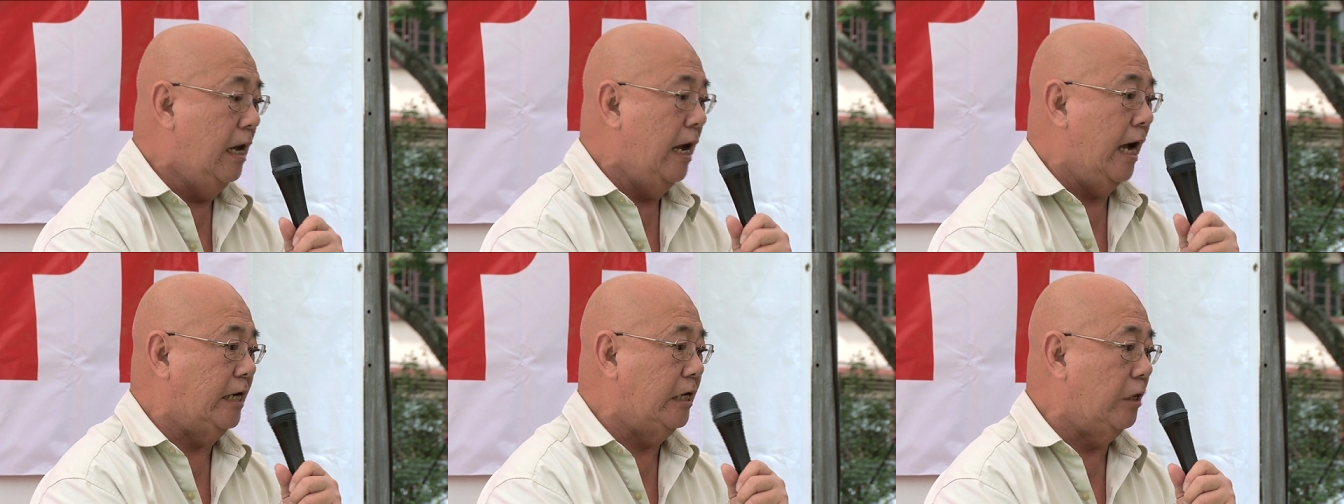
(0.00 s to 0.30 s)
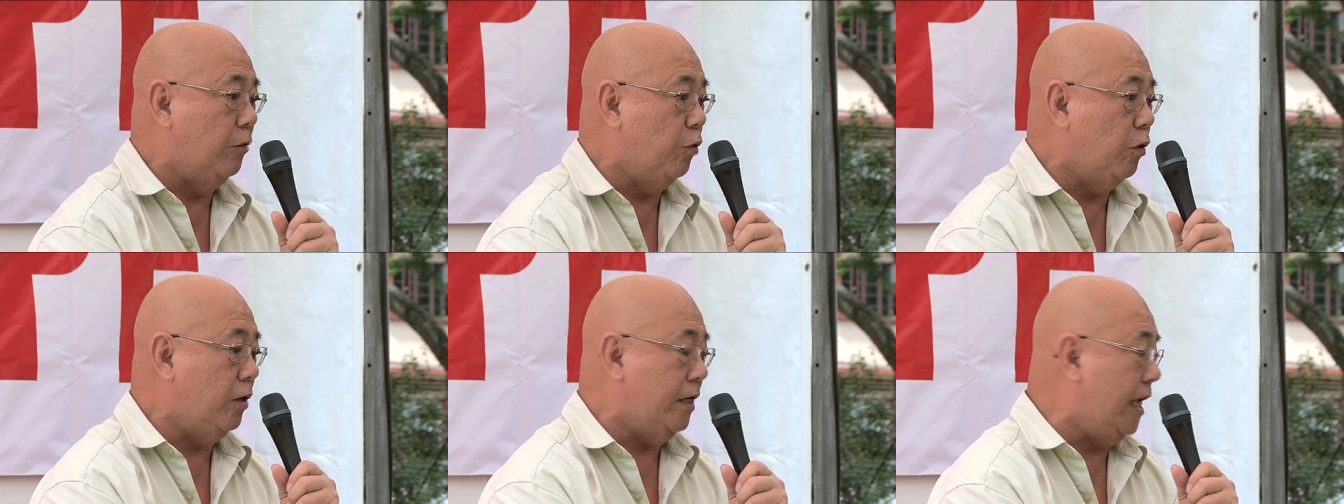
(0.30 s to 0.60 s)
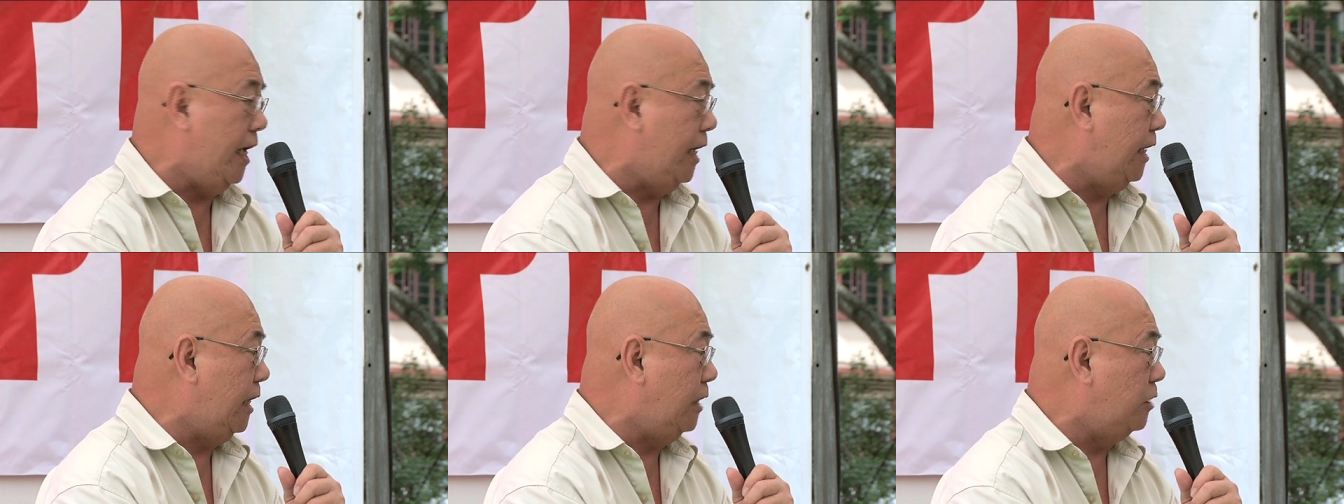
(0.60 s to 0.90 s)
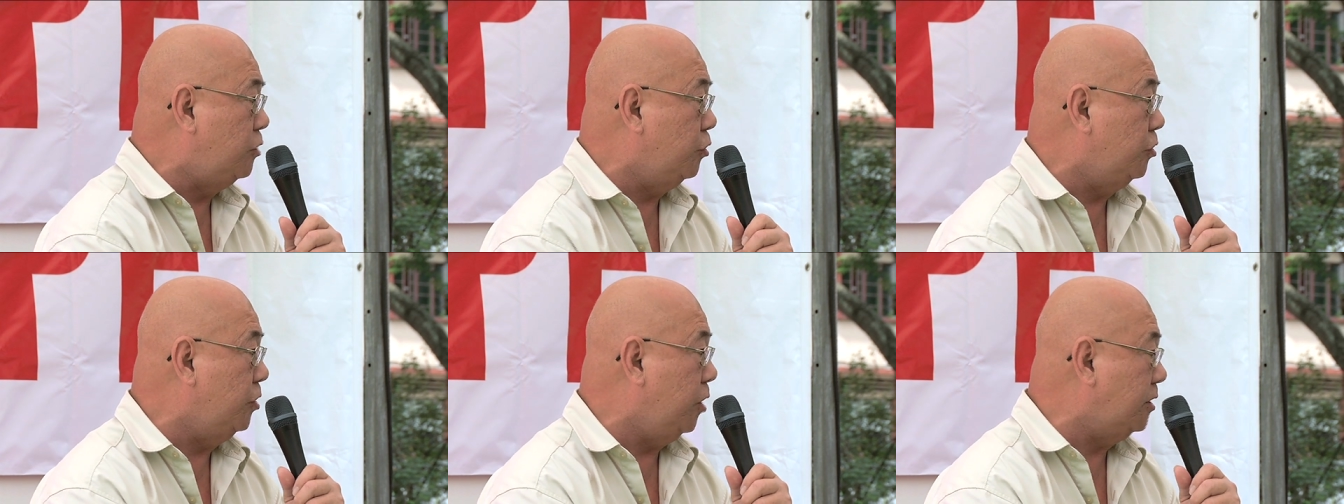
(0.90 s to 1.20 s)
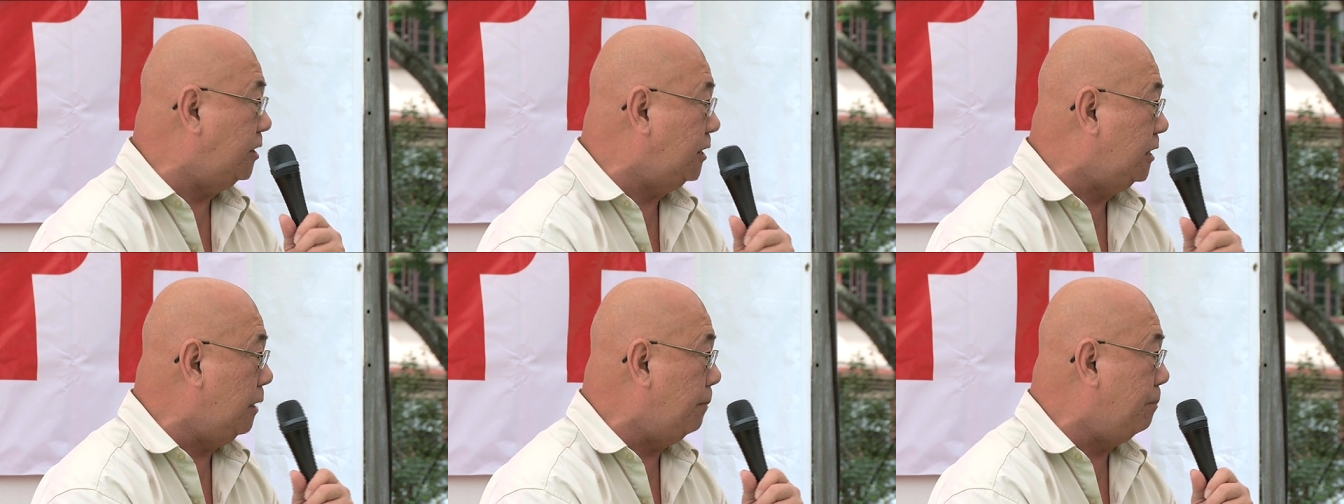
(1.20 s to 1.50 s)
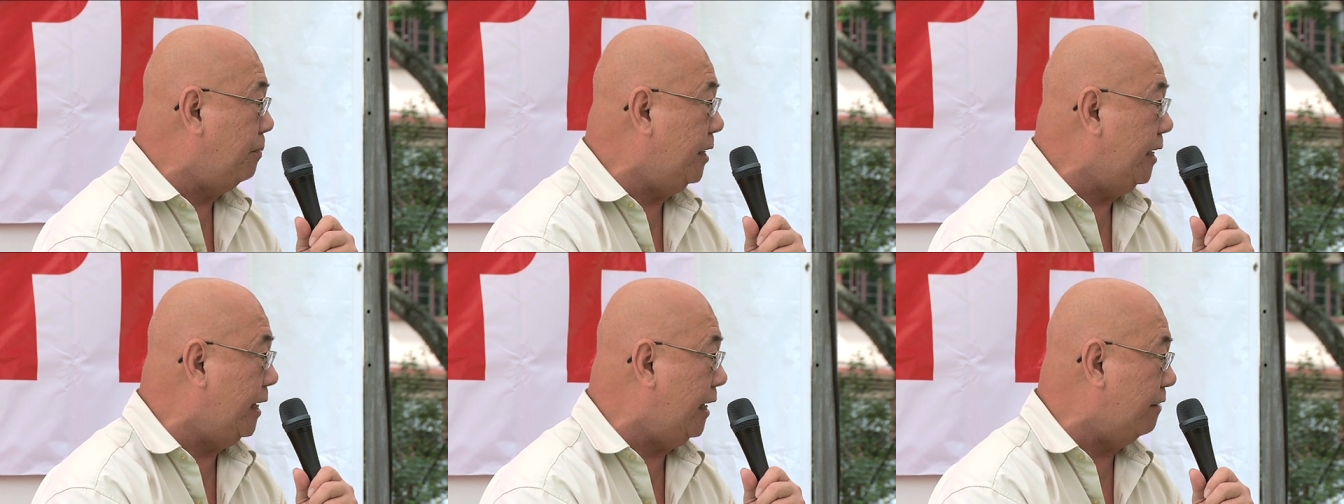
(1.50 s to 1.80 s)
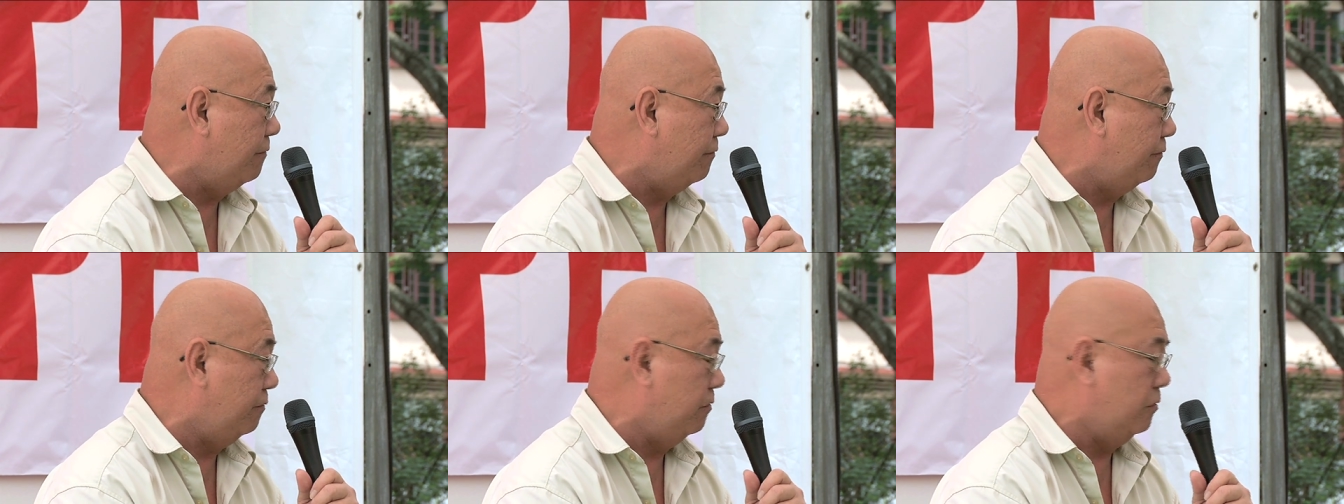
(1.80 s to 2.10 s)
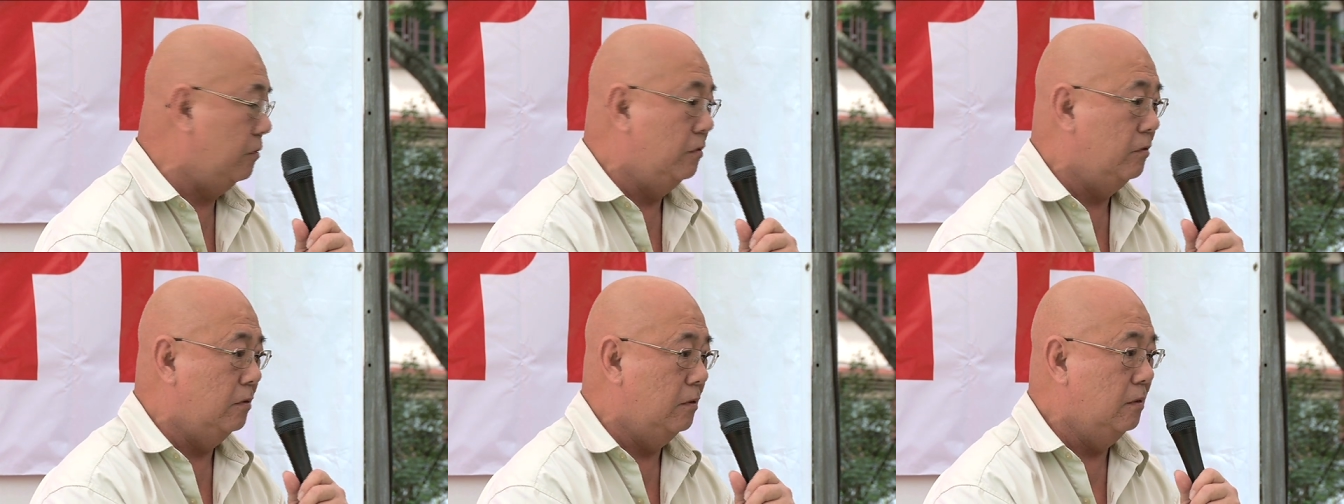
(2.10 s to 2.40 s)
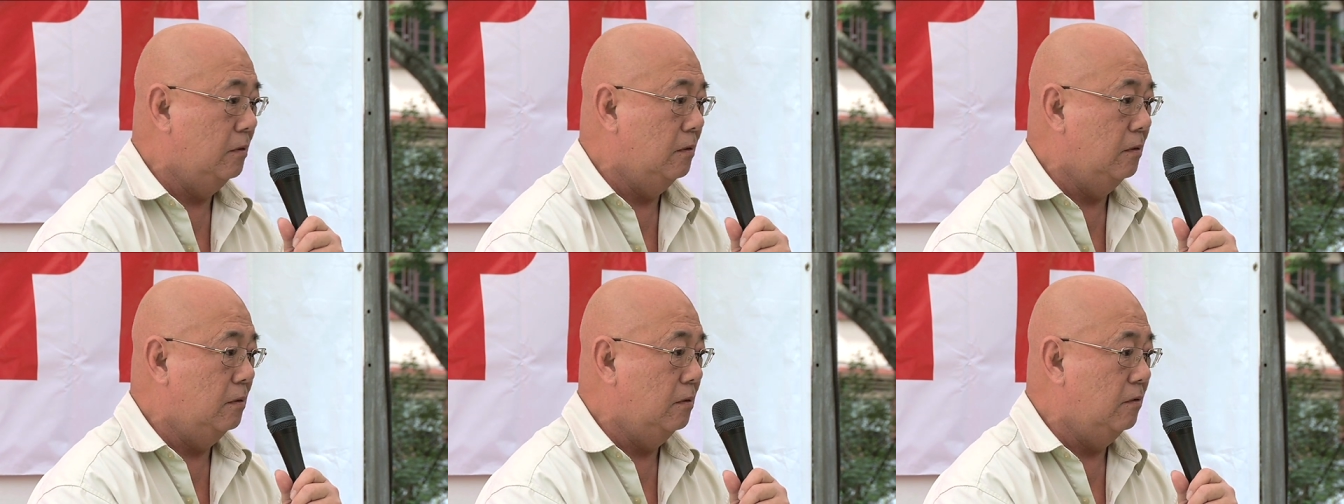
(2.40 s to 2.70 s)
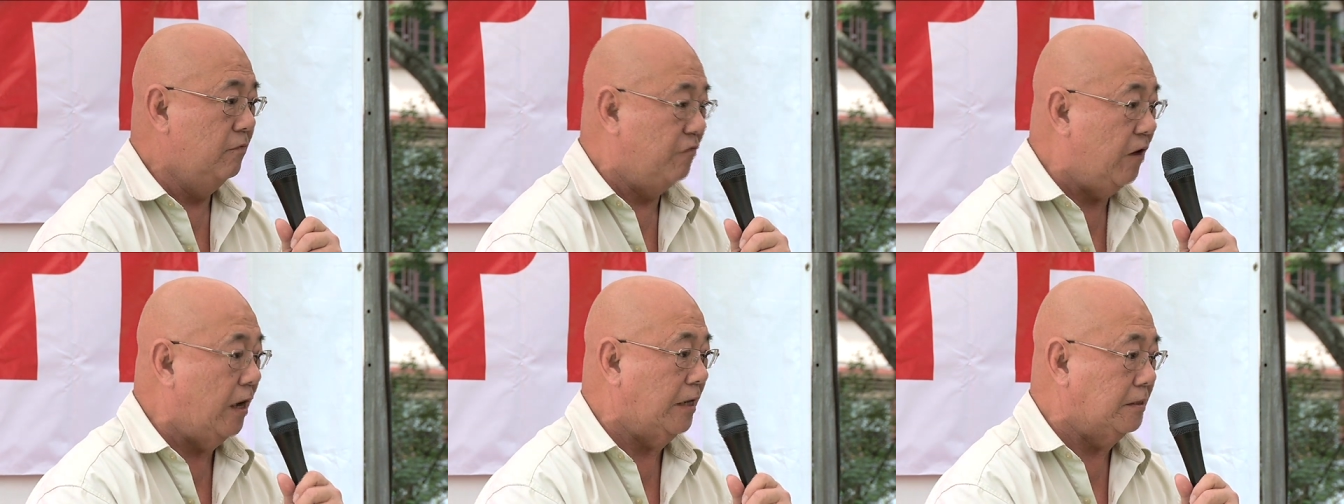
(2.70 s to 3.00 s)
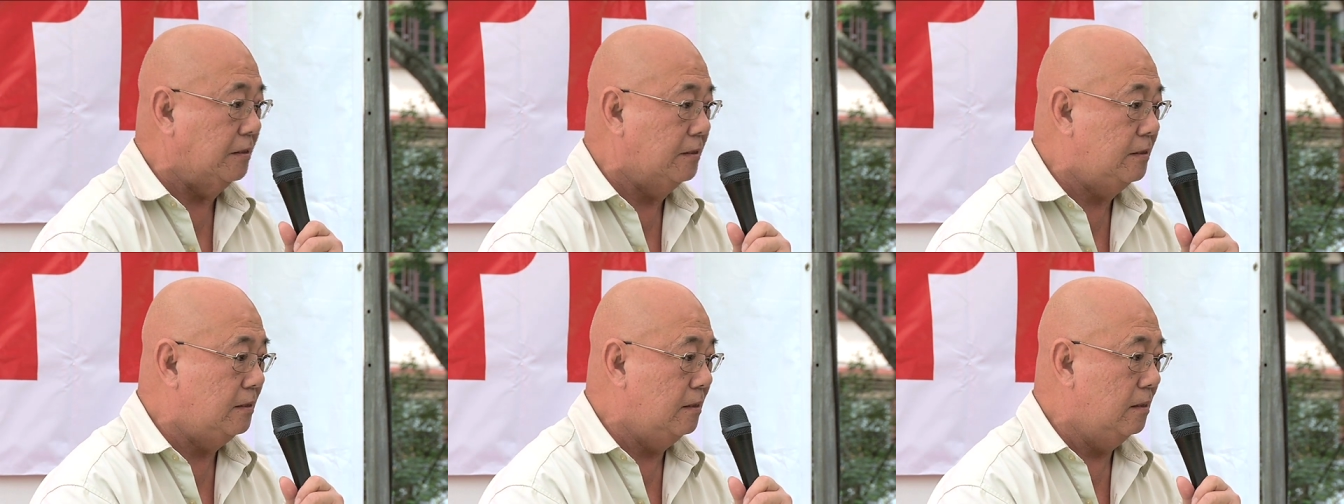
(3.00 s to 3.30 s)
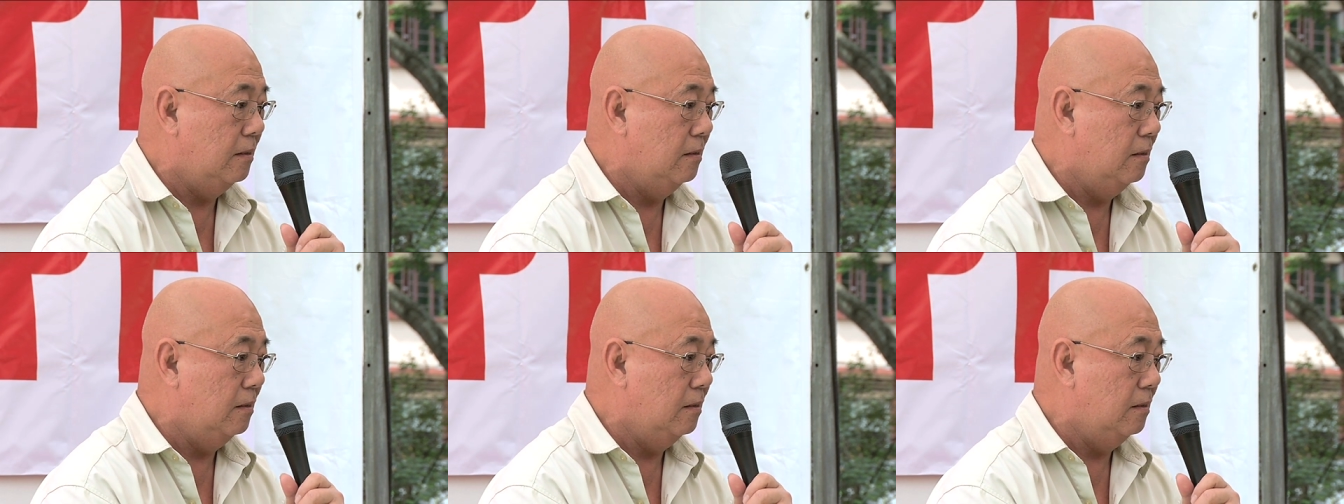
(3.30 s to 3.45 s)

and you will eat into your CPF funds.